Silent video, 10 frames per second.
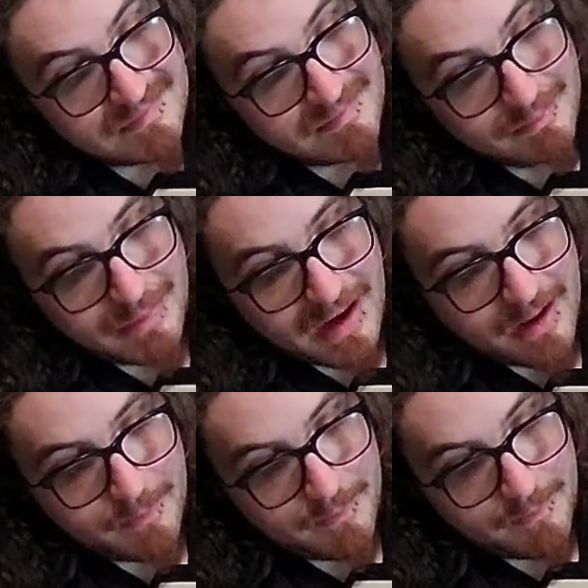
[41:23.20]

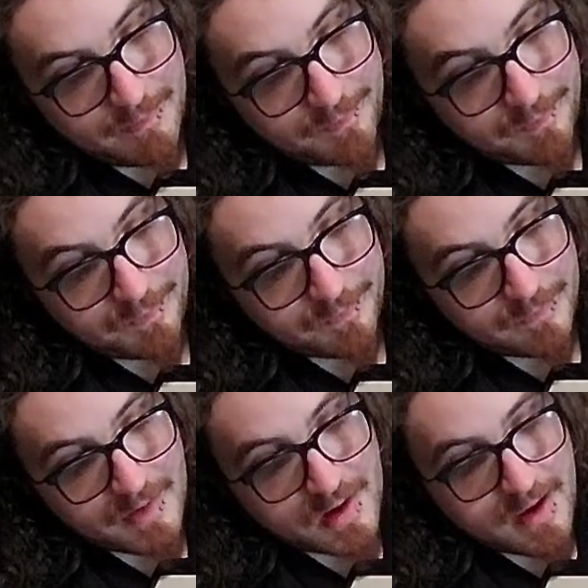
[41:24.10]
But
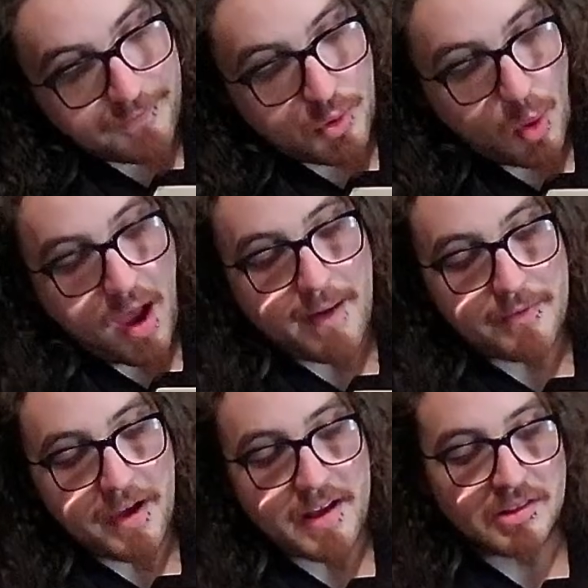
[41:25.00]
if you have
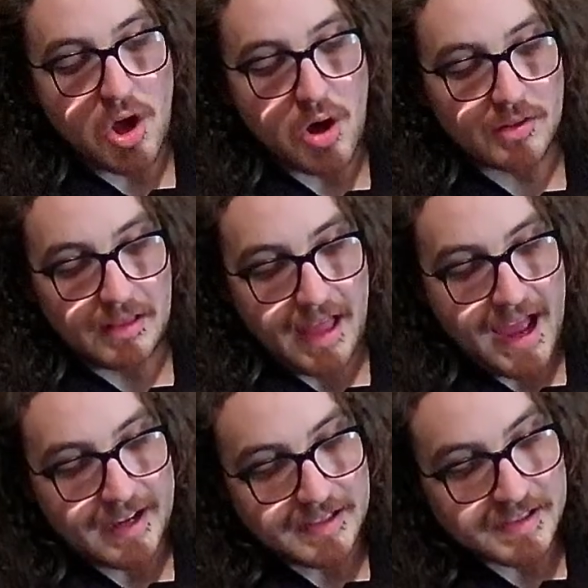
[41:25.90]
a long
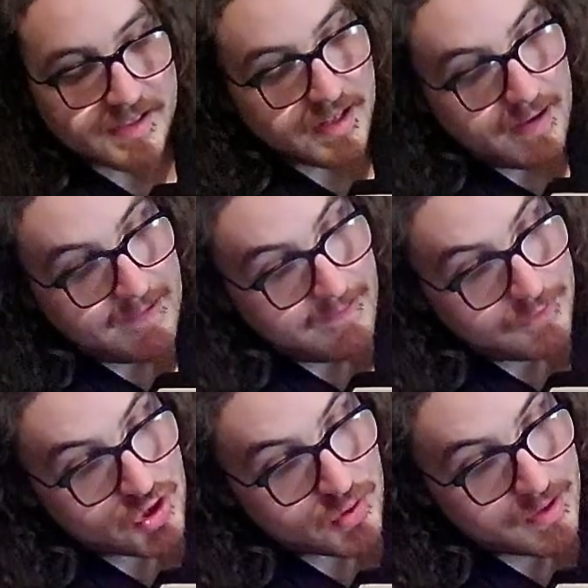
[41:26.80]
lattice of
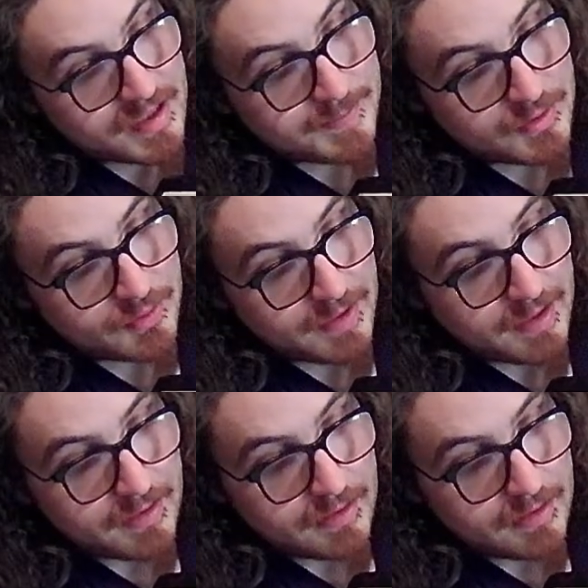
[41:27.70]
trees between it,